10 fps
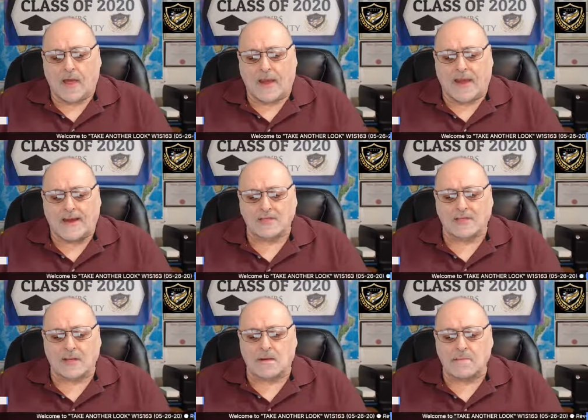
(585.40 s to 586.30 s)
As
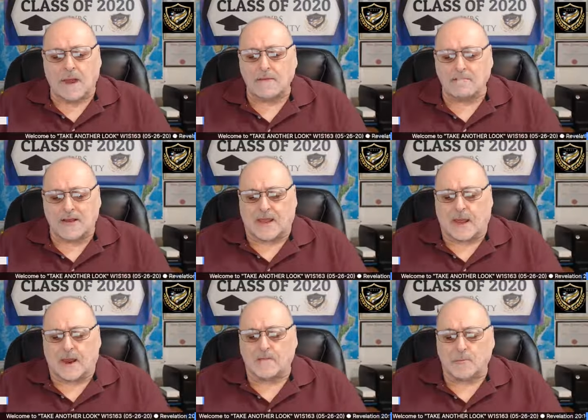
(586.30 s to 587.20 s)
the debate
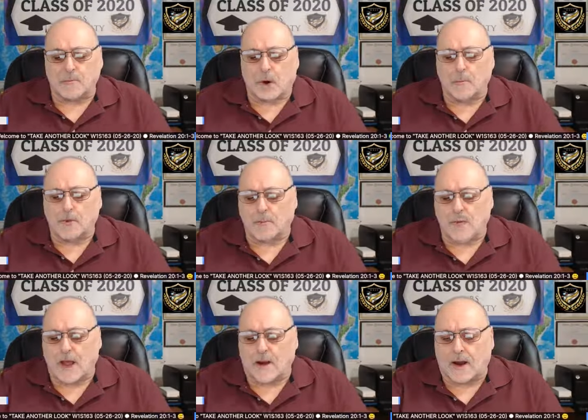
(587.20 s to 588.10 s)
began, the pope and the
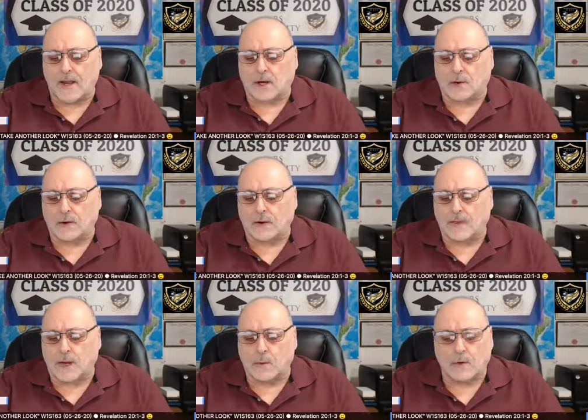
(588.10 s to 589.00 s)
rabbi agreed
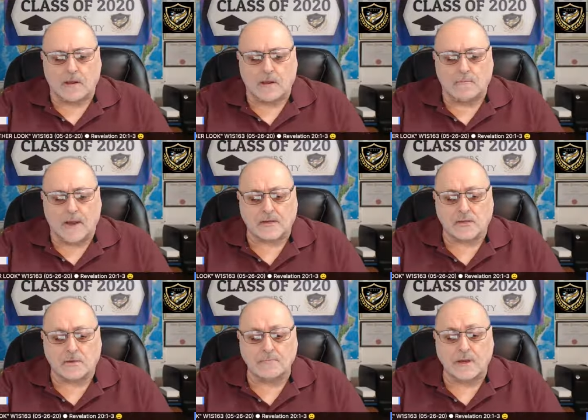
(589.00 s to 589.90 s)
that it would be
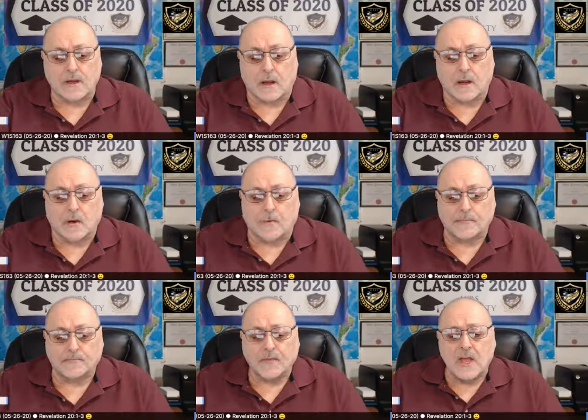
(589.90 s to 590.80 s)
best to meet alone.
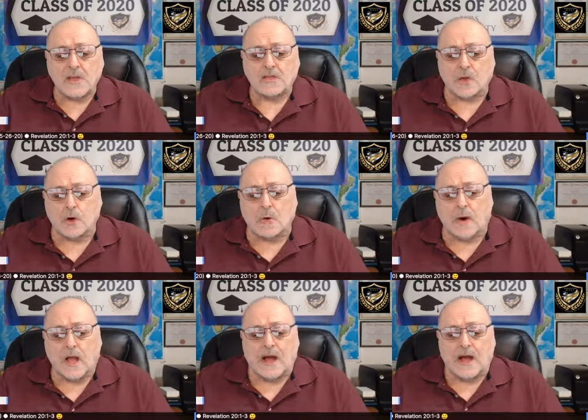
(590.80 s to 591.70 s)
So
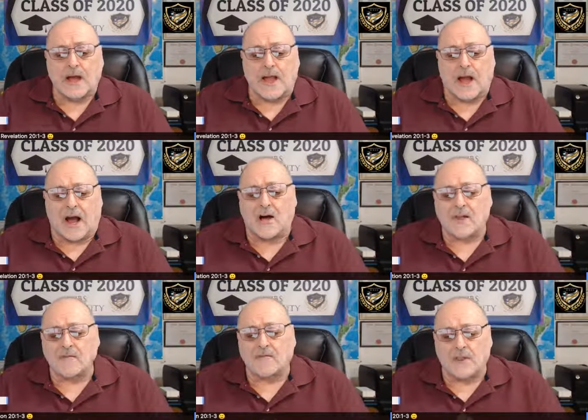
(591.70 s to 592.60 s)
uh,
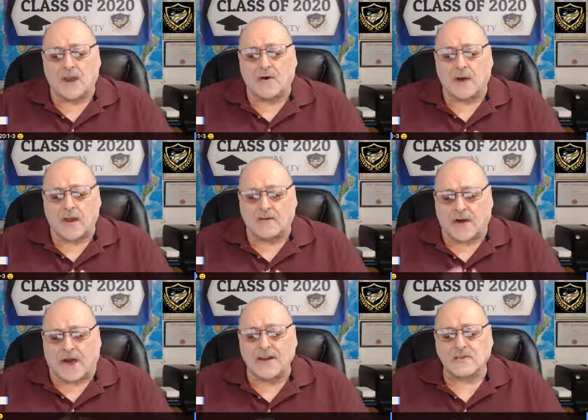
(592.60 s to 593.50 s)
all of their
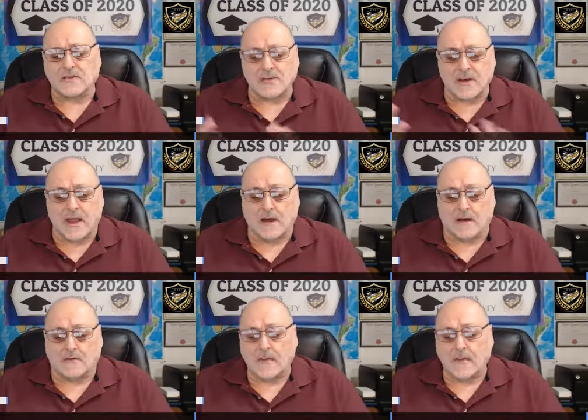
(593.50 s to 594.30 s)
advisors left.